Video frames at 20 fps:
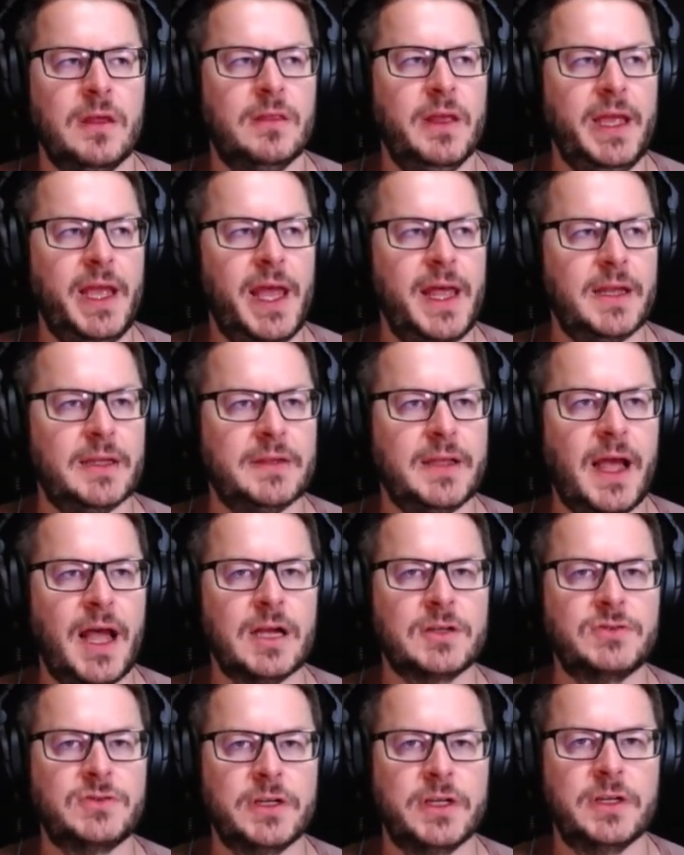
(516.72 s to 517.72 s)
they had a
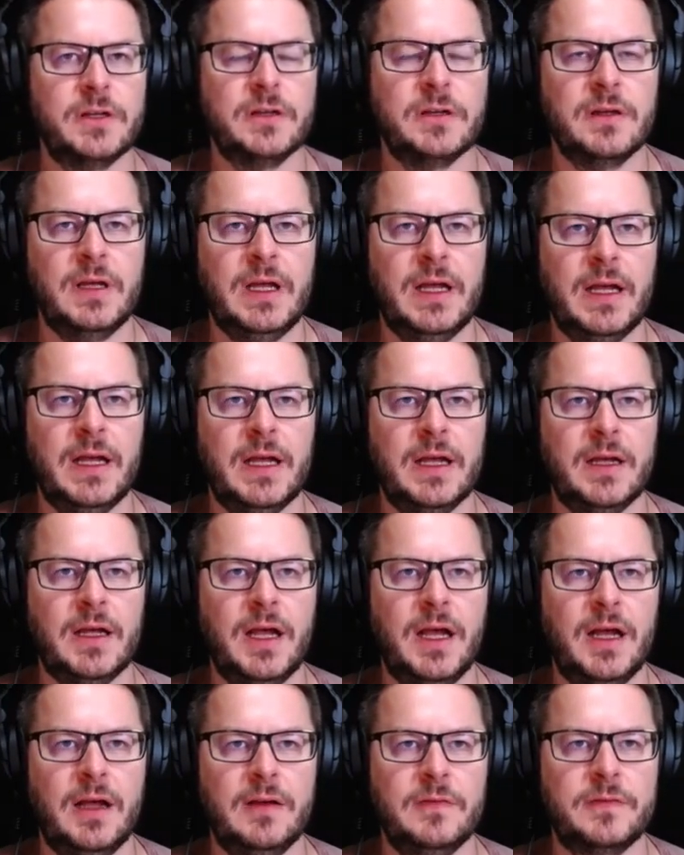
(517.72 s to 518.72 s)
doctrine
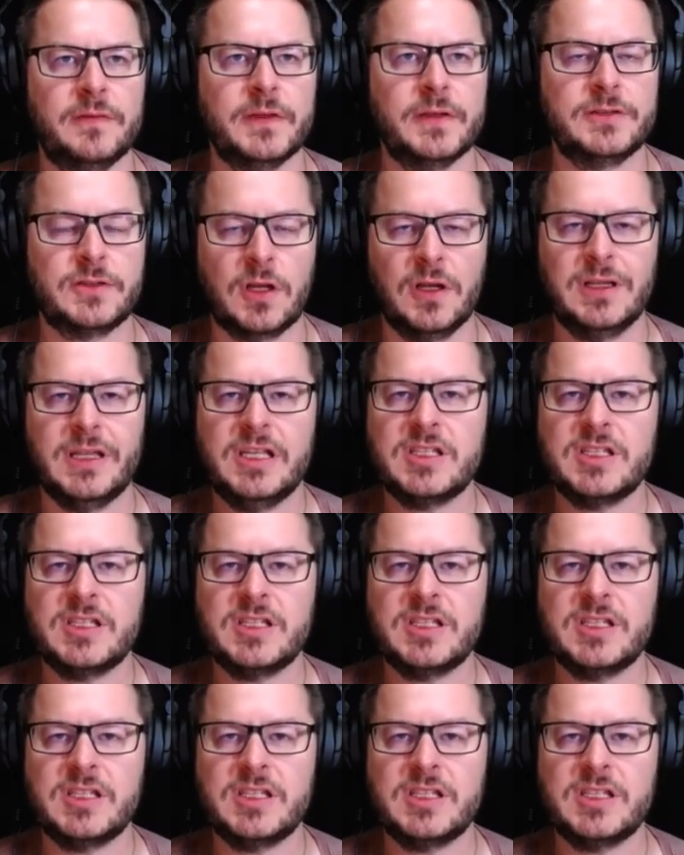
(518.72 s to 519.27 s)
of, it's called